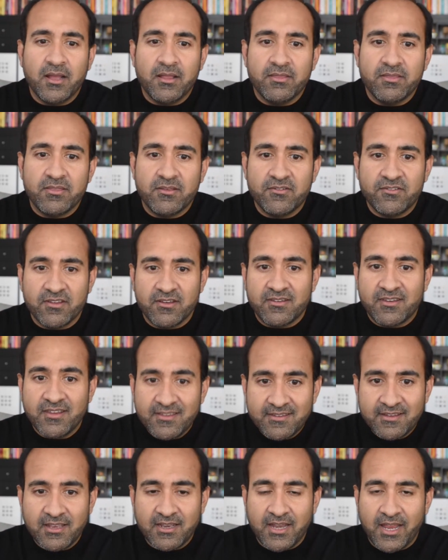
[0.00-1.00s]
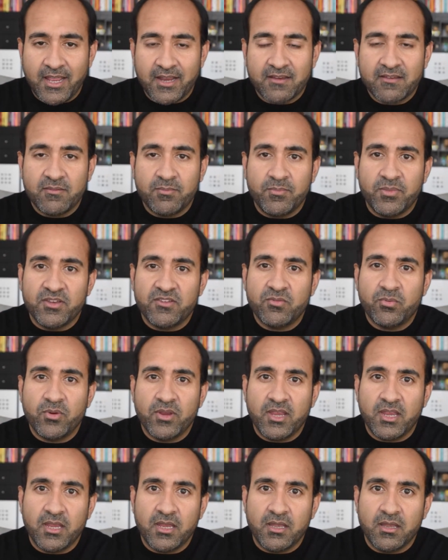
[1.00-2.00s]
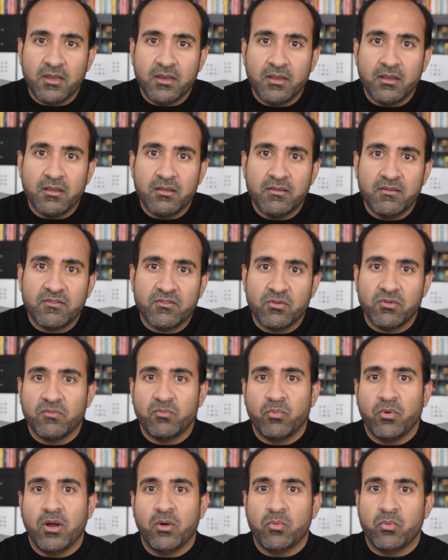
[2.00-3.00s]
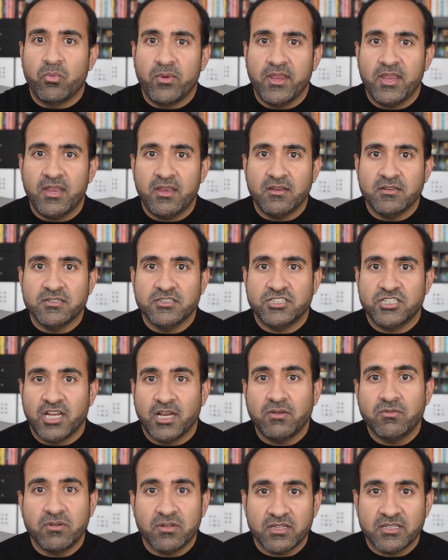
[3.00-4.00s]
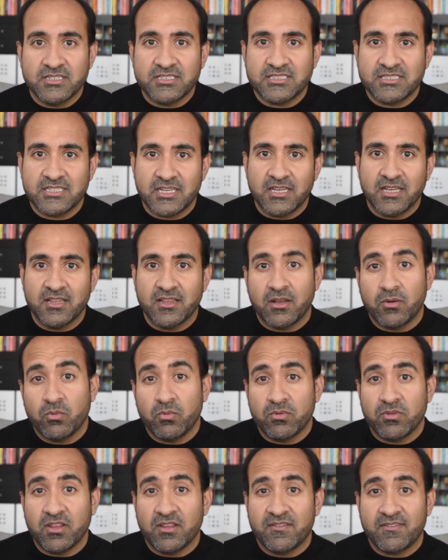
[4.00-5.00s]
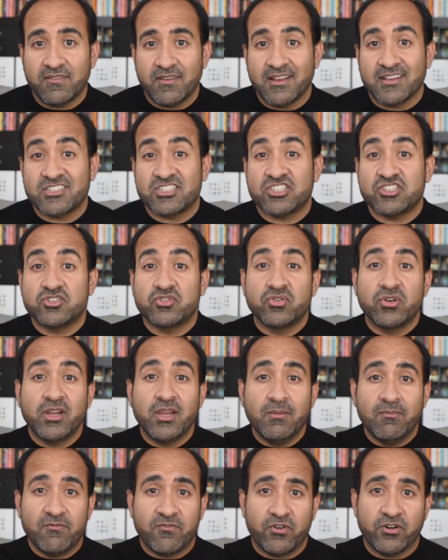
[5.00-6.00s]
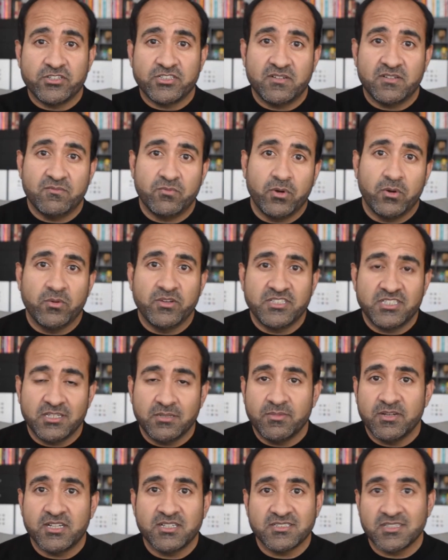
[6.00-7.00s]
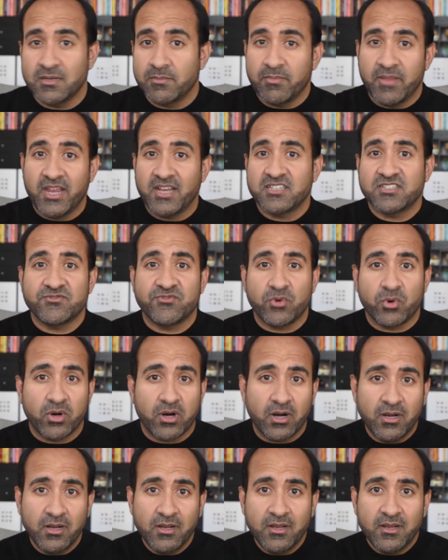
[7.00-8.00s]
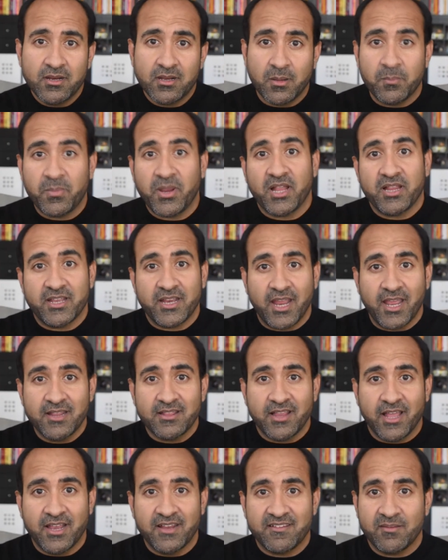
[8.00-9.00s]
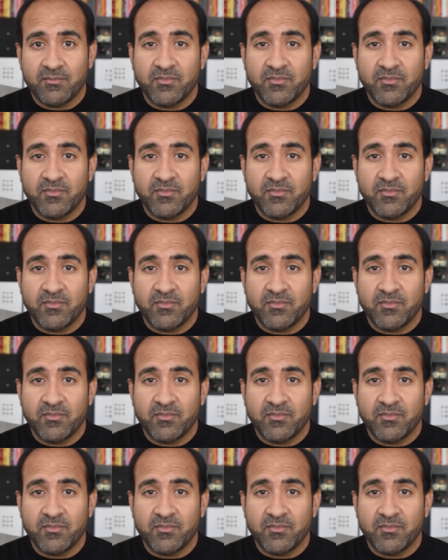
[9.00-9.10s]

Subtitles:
There's a disconnect between sort of what we generally see and then this extreme version of what we see, because it makes for compelling headlines.